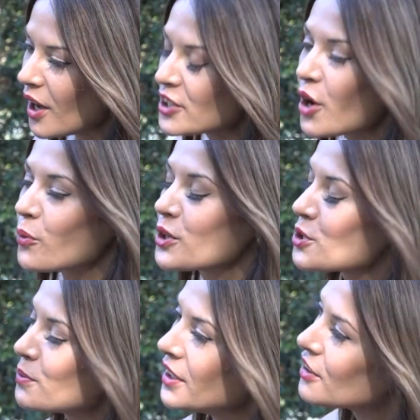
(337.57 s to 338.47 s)
I don't want to
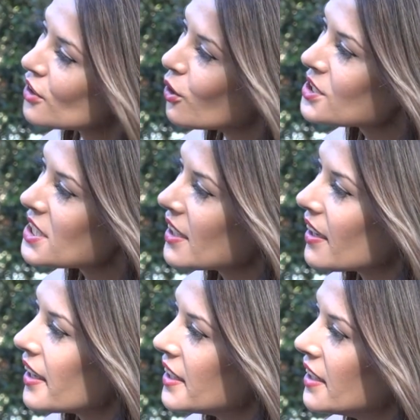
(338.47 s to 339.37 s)
be insulting
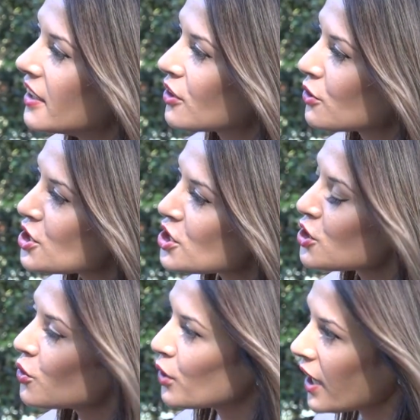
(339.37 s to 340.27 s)
any
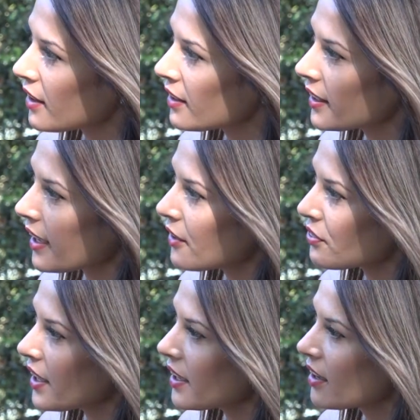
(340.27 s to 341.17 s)
Christian or Catholic out
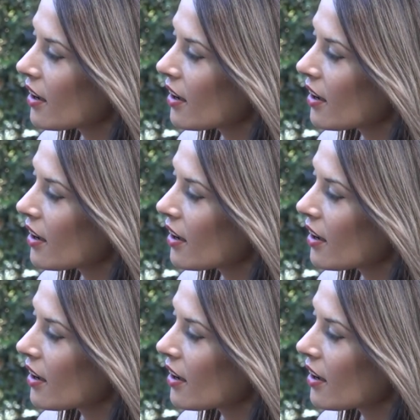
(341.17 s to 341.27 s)
there.